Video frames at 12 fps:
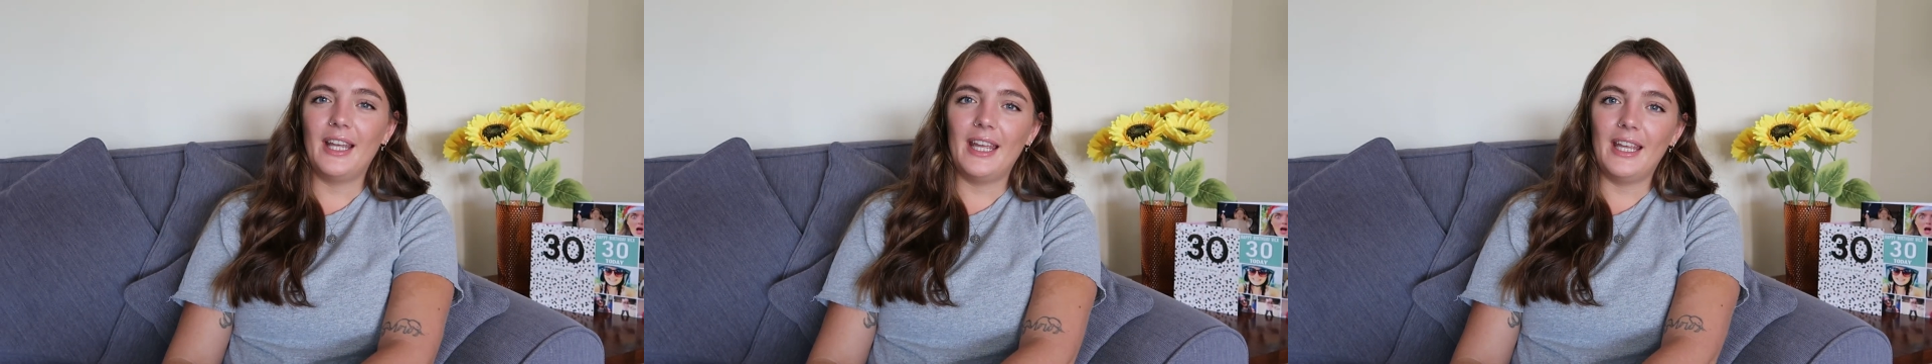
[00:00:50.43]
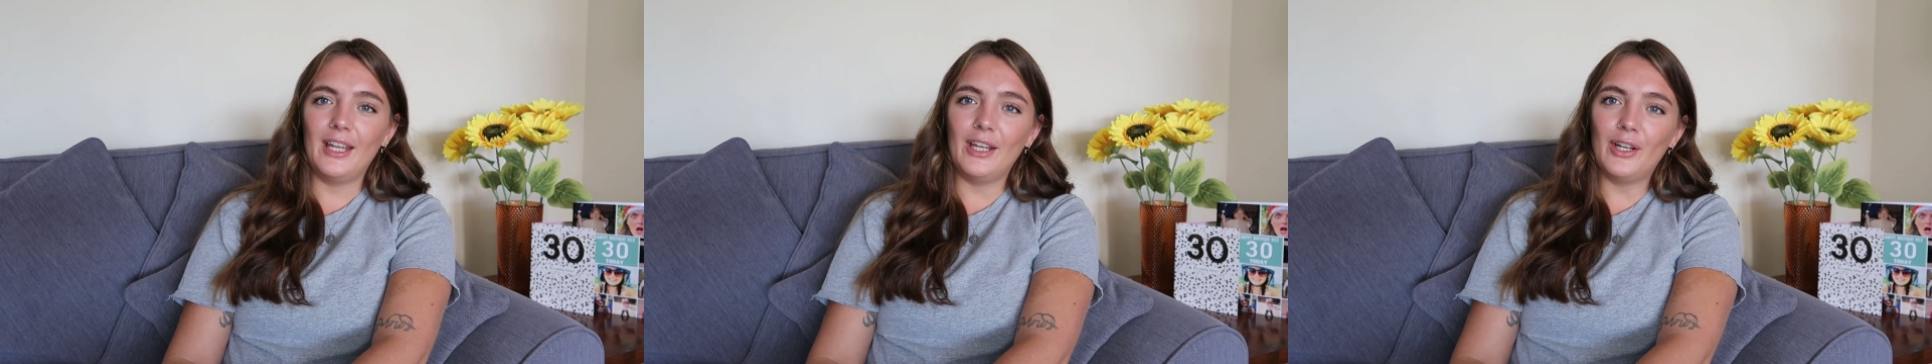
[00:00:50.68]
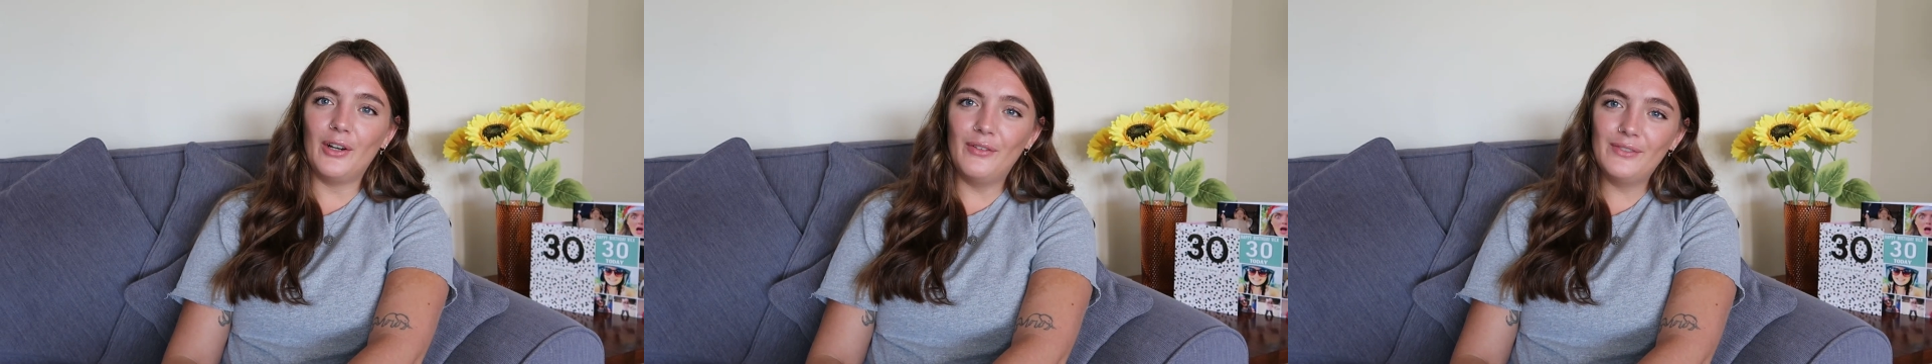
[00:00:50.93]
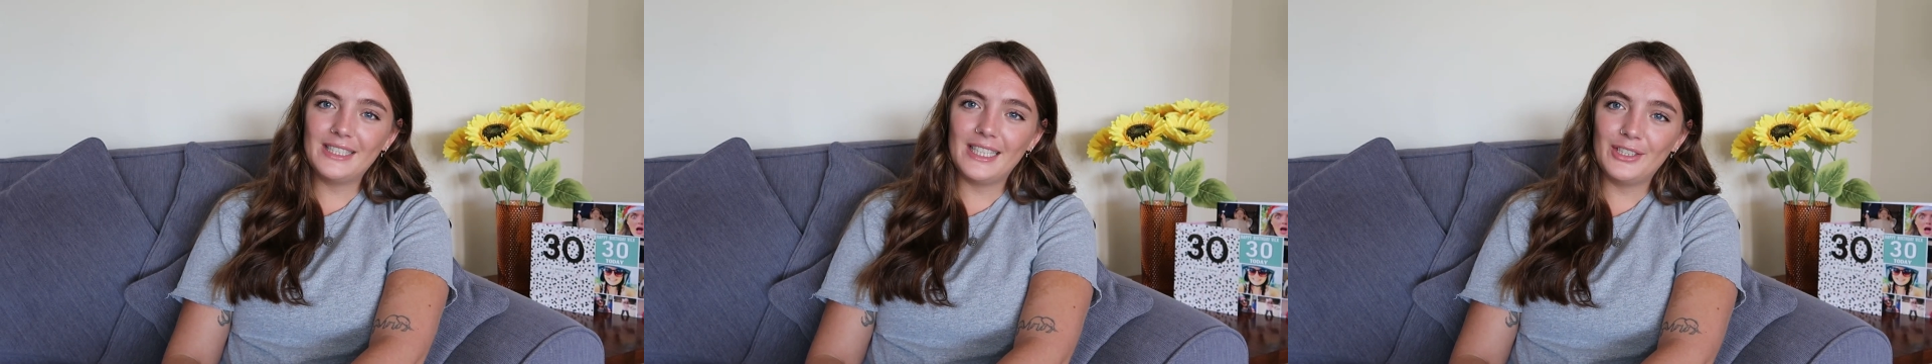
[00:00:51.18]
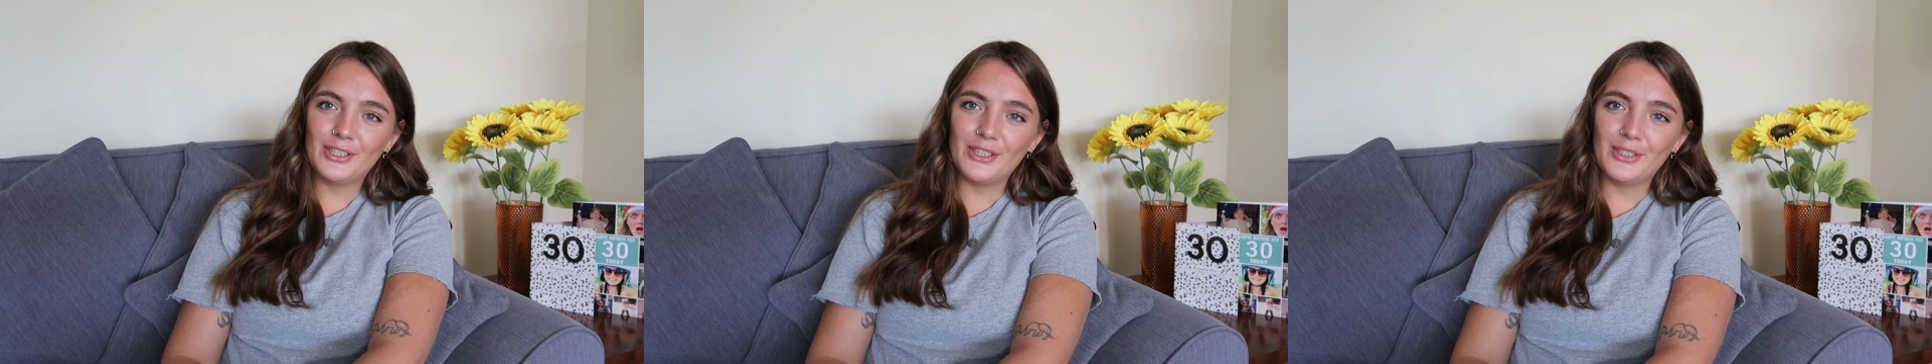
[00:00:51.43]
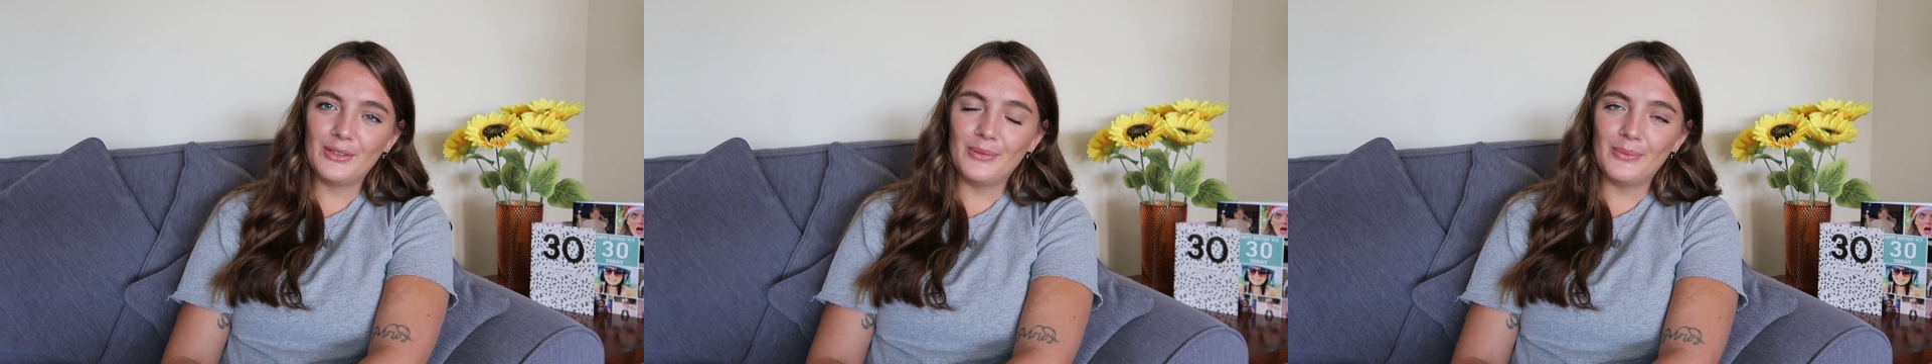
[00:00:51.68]
a
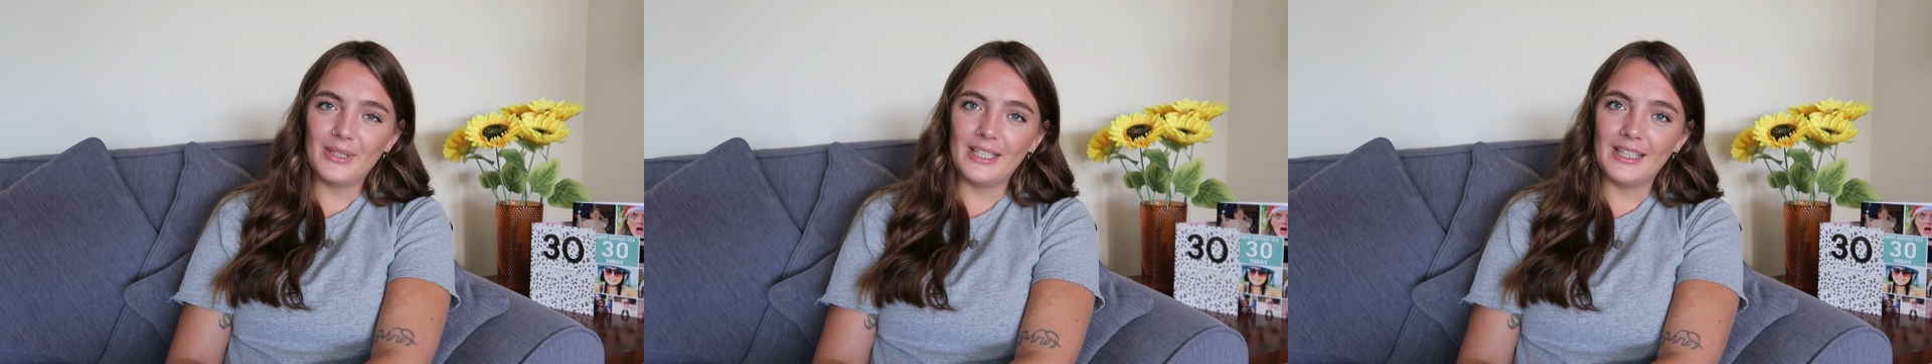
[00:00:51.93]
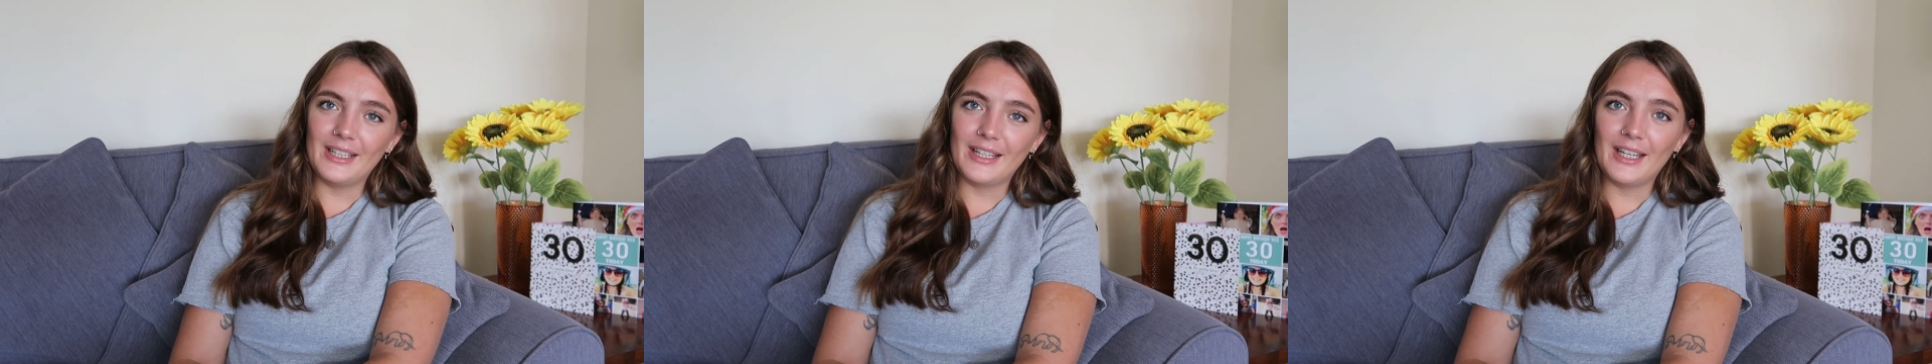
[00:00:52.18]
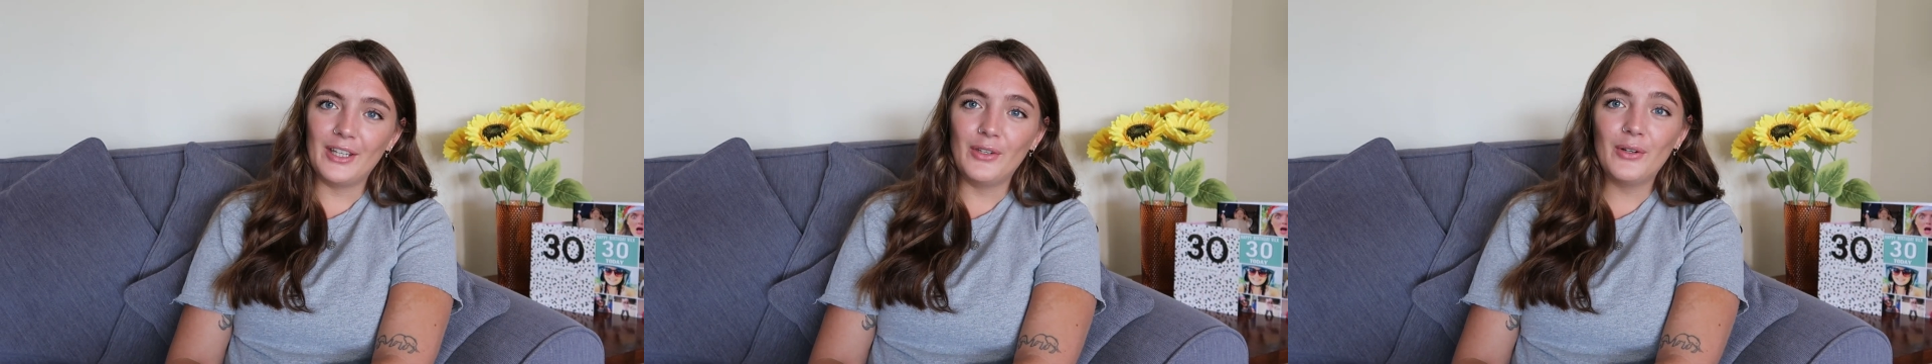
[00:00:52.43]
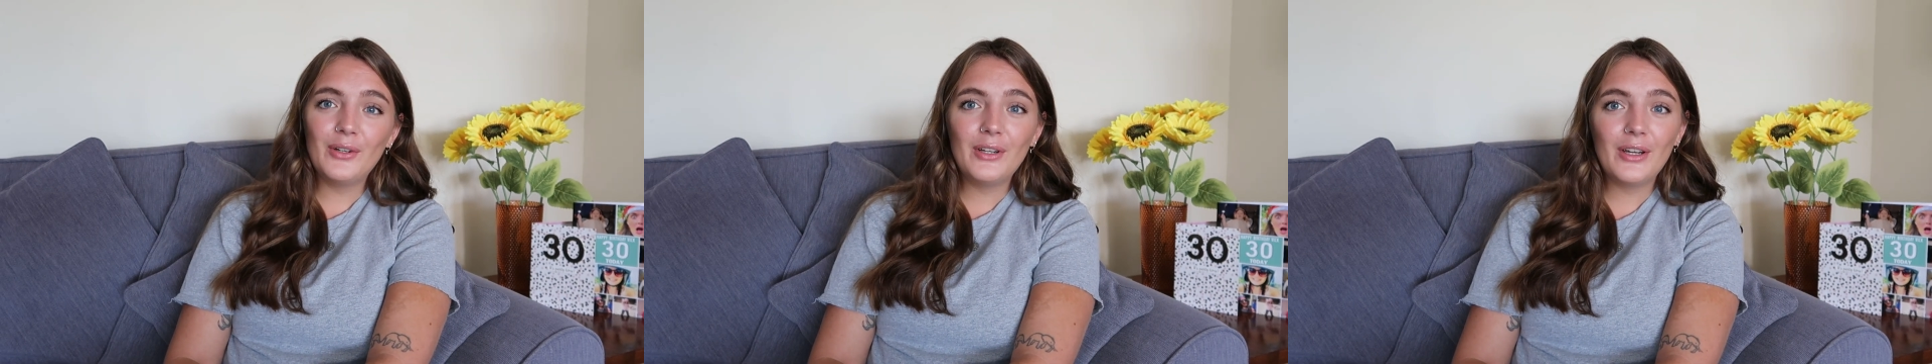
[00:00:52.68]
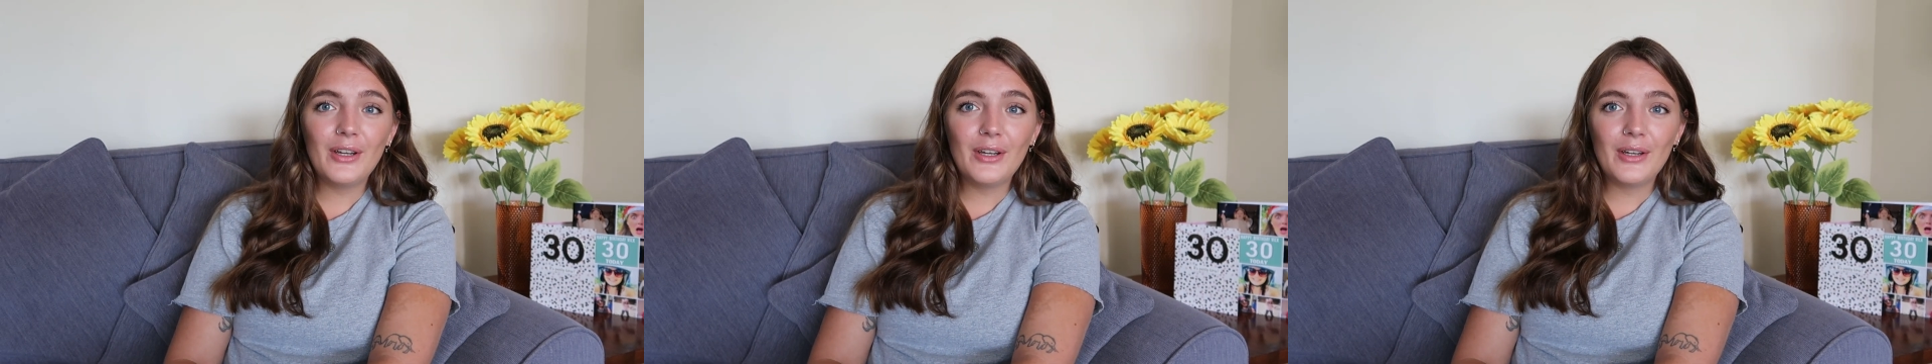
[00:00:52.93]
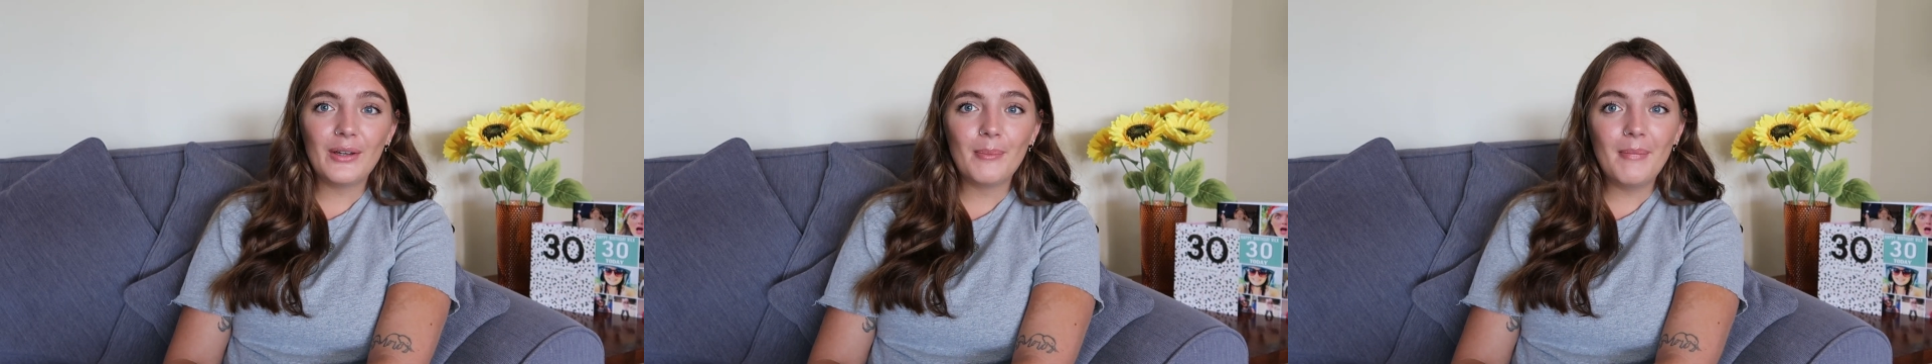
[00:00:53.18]
conversation with a
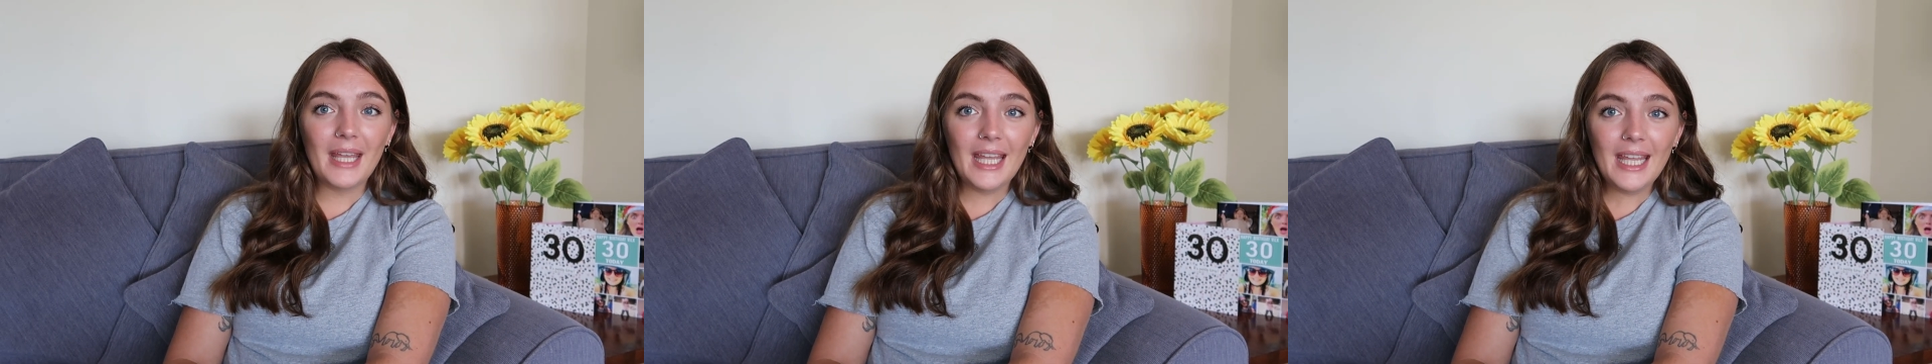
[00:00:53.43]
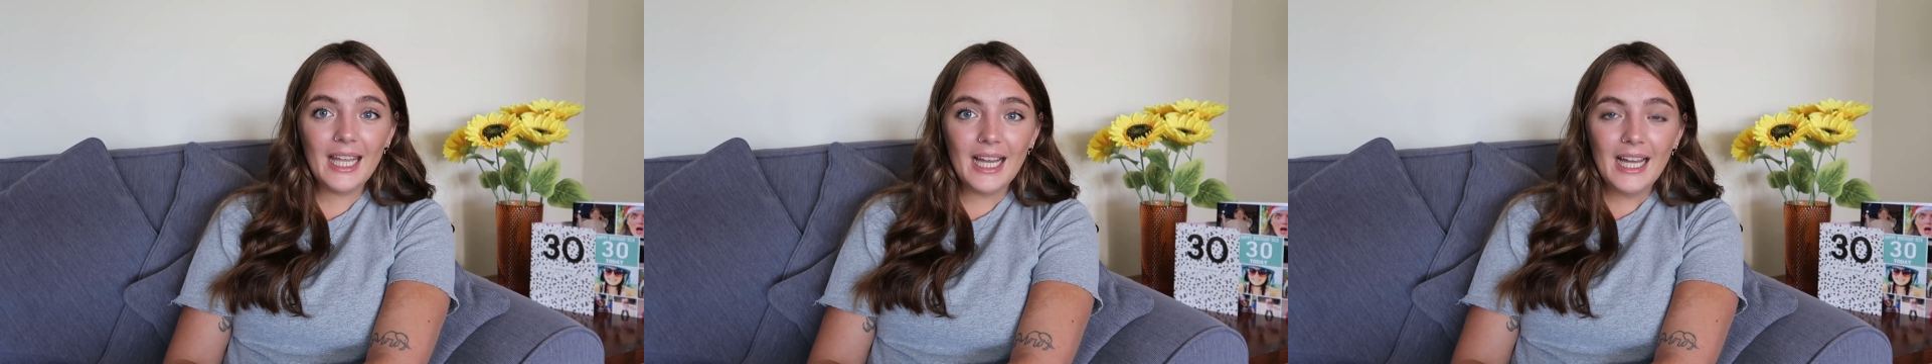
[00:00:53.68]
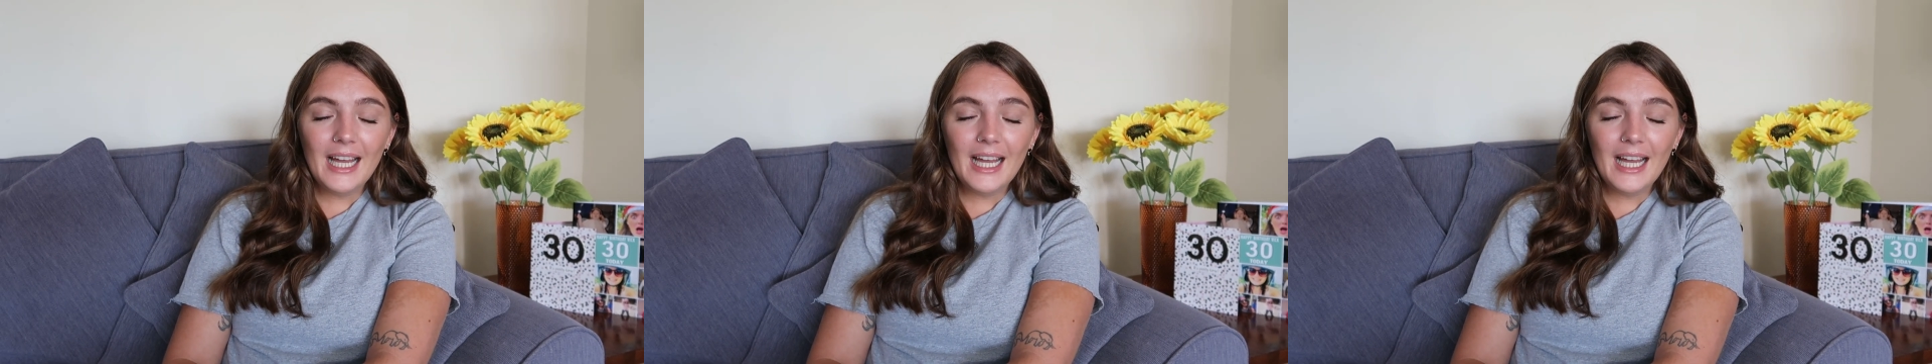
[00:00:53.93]
younger me,